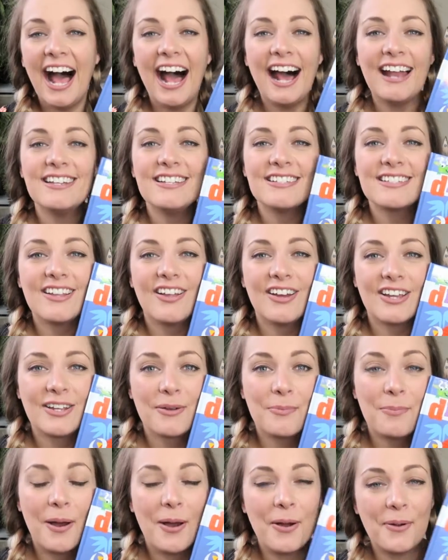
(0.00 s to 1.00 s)
and it's like
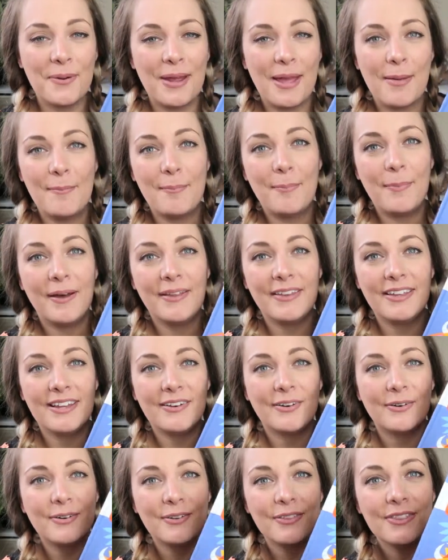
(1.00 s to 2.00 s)
a poem, but
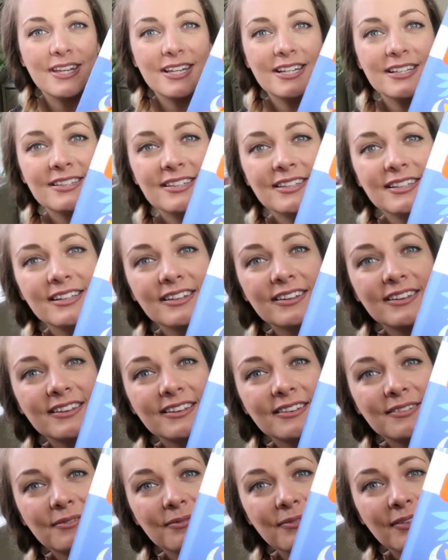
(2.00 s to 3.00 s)
all these
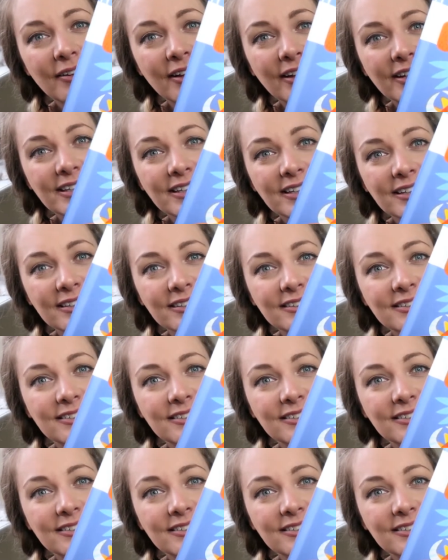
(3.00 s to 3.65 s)
like